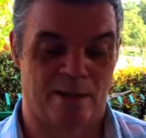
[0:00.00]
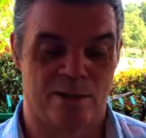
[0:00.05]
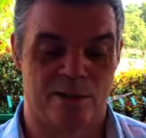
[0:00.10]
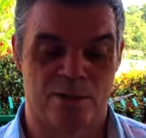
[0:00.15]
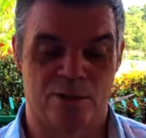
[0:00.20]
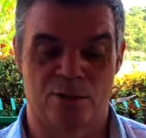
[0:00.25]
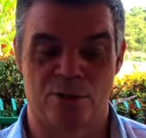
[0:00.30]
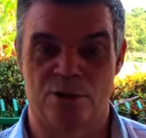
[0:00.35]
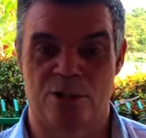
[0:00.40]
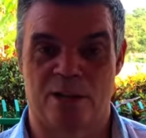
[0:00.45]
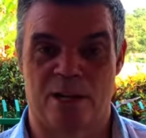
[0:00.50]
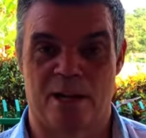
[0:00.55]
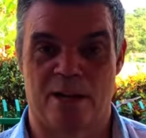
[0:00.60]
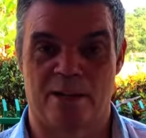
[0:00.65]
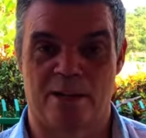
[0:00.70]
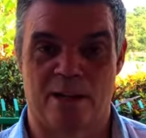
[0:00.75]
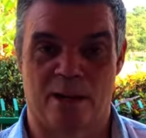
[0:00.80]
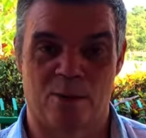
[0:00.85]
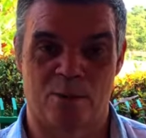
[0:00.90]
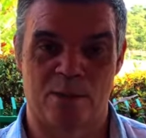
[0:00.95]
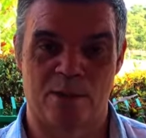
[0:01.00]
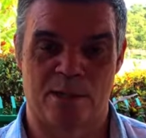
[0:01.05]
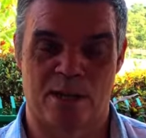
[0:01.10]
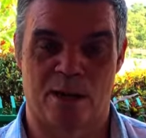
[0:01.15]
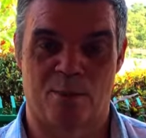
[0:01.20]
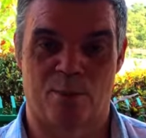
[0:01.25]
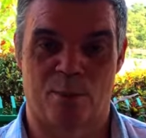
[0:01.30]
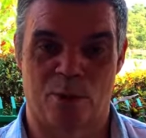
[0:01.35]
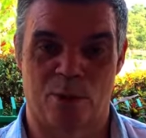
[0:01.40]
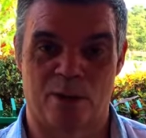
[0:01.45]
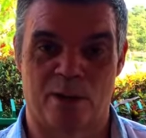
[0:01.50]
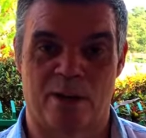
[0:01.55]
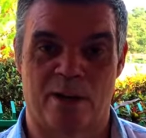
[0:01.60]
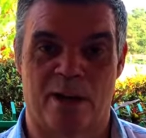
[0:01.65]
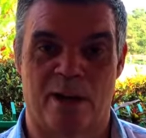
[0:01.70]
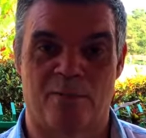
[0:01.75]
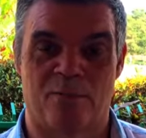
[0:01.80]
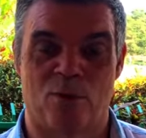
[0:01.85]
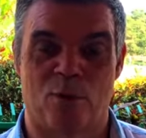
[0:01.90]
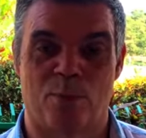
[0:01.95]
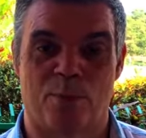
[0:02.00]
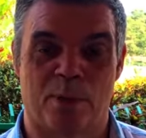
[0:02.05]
and sunshine hours, I'll put the graph up